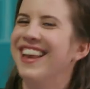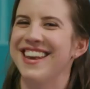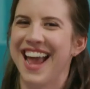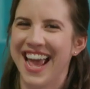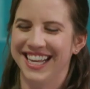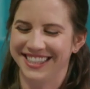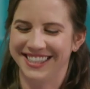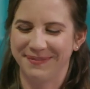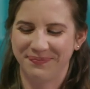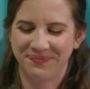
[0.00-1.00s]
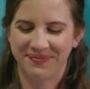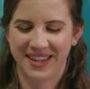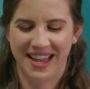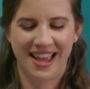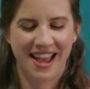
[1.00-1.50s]
Nice.
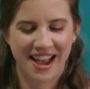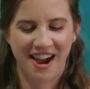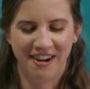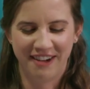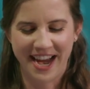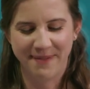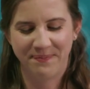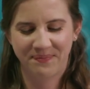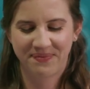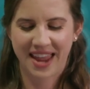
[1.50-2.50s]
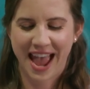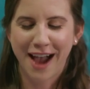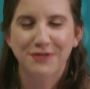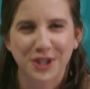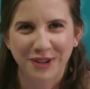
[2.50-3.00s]
All right.
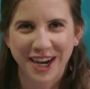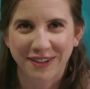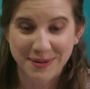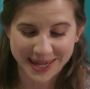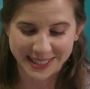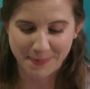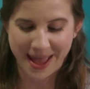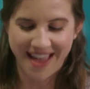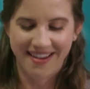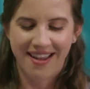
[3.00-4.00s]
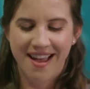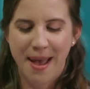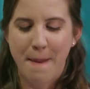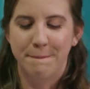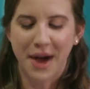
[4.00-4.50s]
After Gregory went to bed,
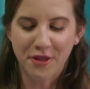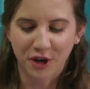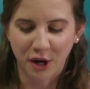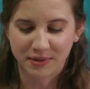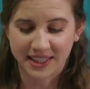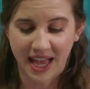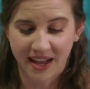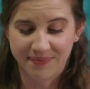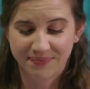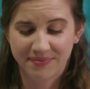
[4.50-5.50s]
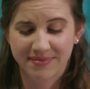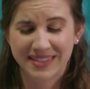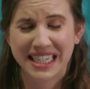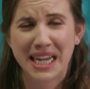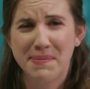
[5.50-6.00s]
Mother Goat said,
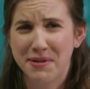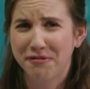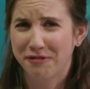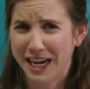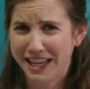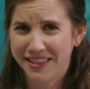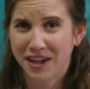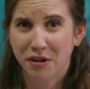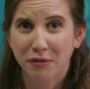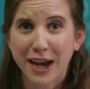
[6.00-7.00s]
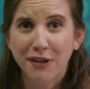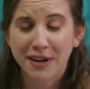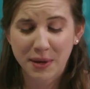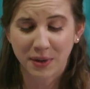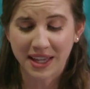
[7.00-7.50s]
I'm afraid that
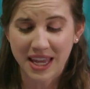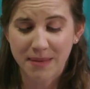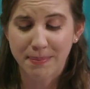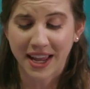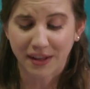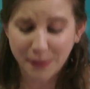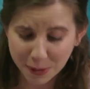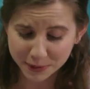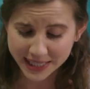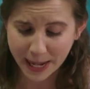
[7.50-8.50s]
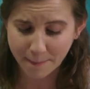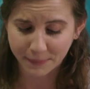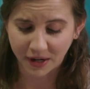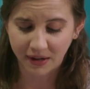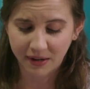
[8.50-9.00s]
Gregory will eat my clothes
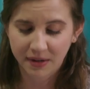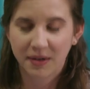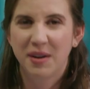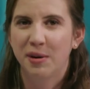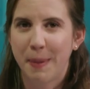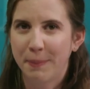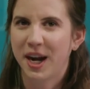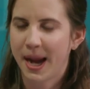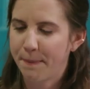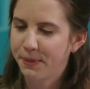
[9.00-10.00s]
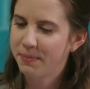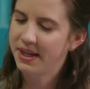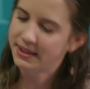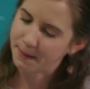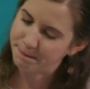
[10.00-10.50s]
hamper. Remember, hamper
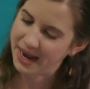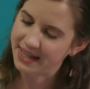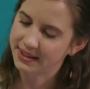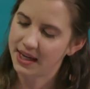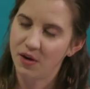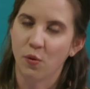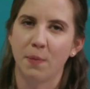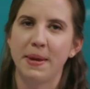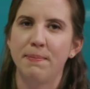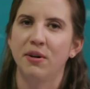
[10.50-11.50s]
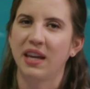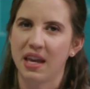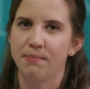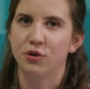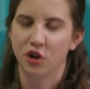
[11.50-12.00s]
means a basket where people
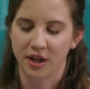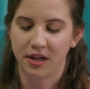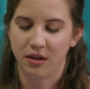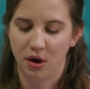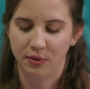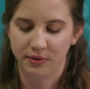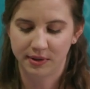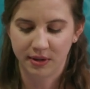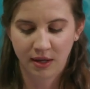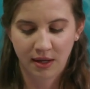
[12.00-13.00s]
keep dirty clothes.